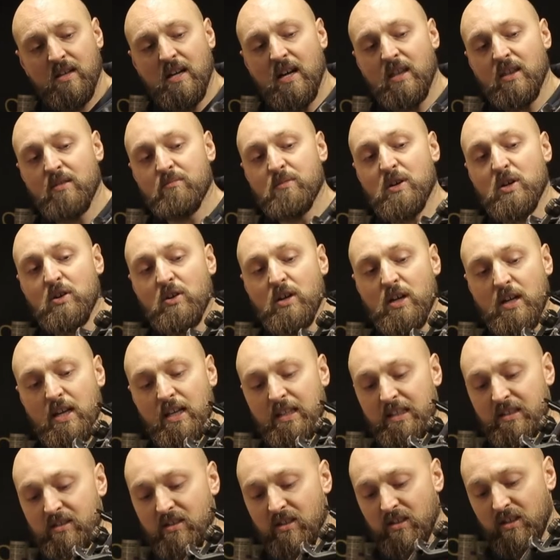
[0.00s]
And the motor
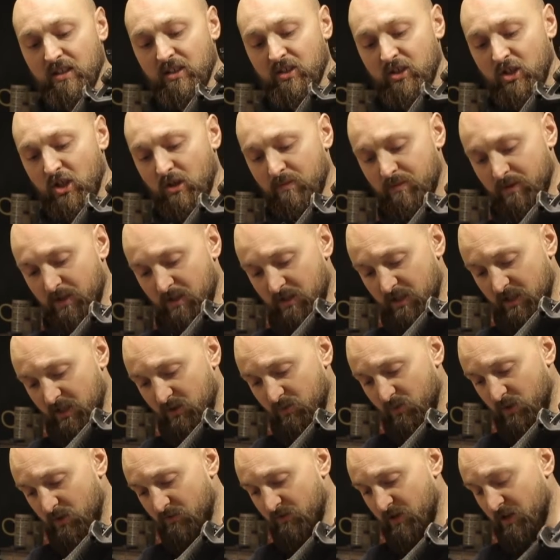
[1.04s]
instantly stops on
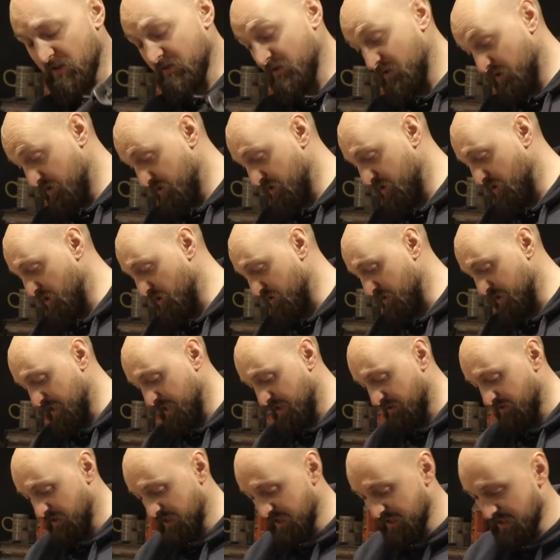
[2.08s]
this one rather than slowing
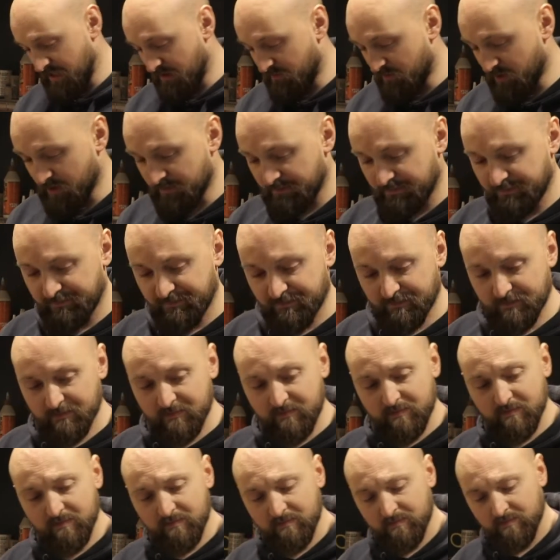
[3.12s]
down like that one.
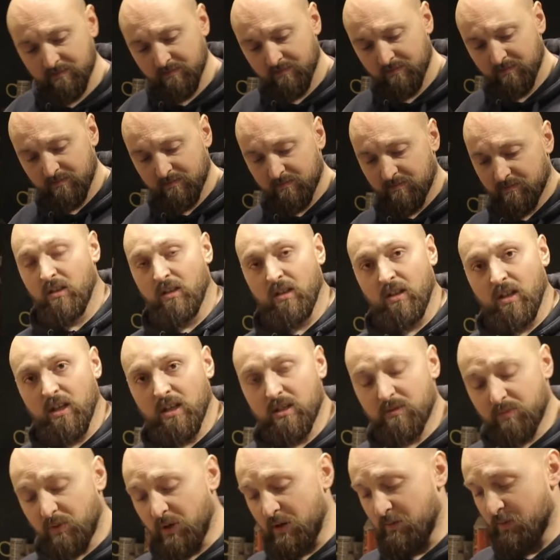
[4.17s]

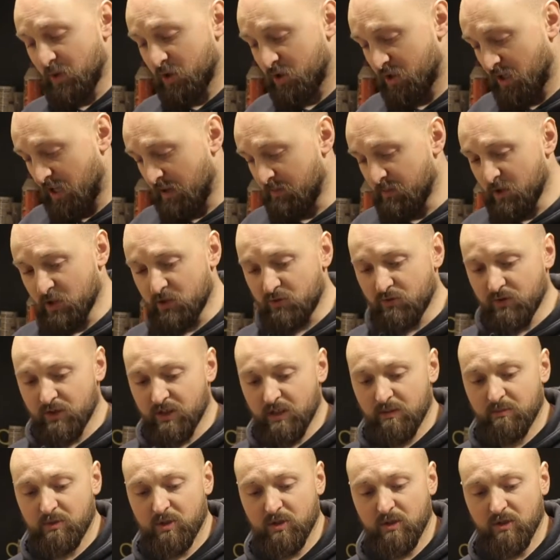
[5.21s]
It's pretty much like most
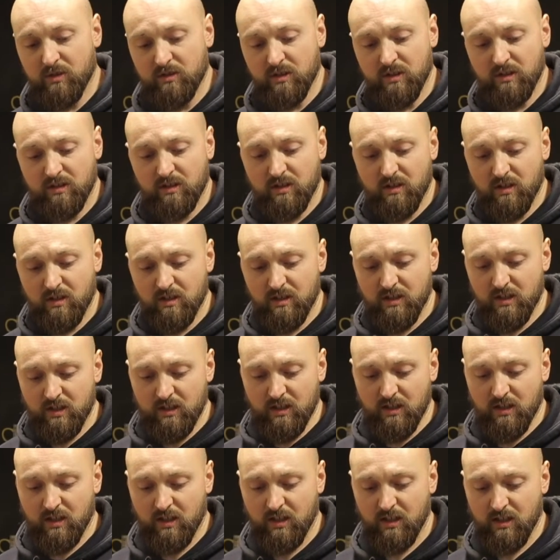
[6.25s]
Reciprocating. It's got
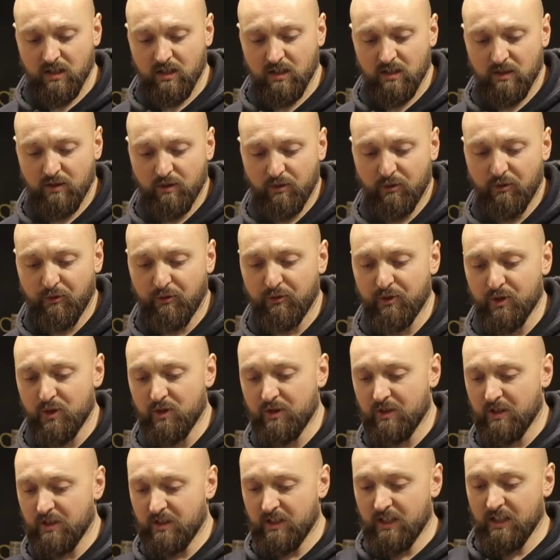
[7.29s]
the
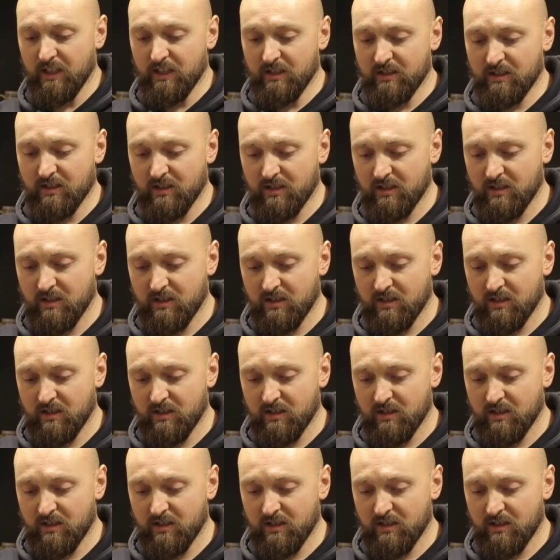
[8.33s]
foot that is